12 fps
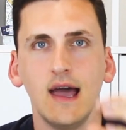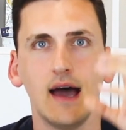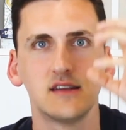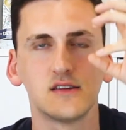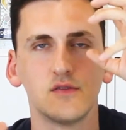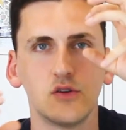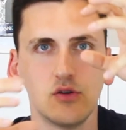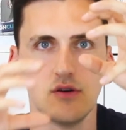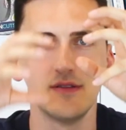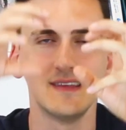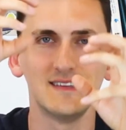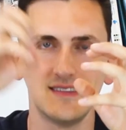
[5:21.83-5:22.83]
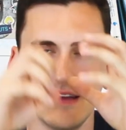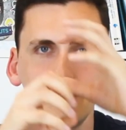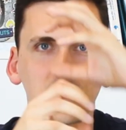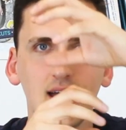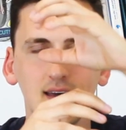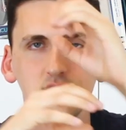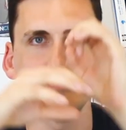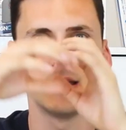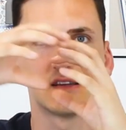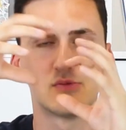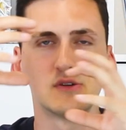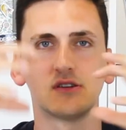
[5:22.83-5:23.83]
And so I've got these different
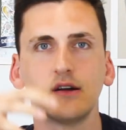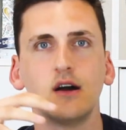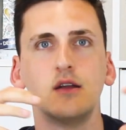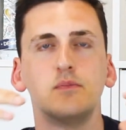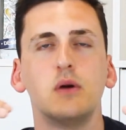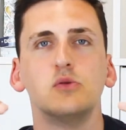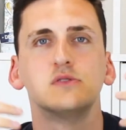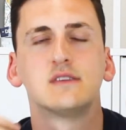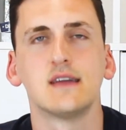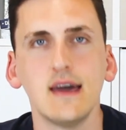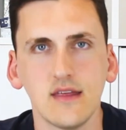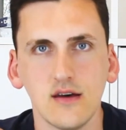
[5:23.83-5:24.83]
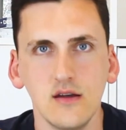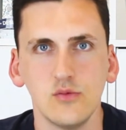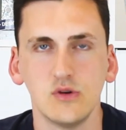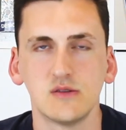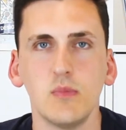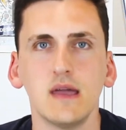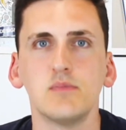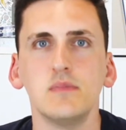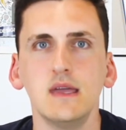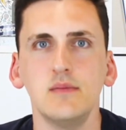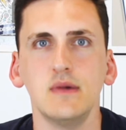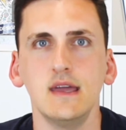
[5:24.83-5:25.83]
aspects which I kind of bolt together, which make
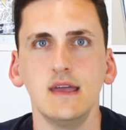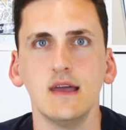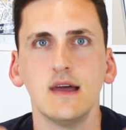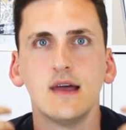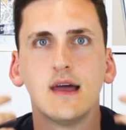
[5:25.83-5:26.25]
me me.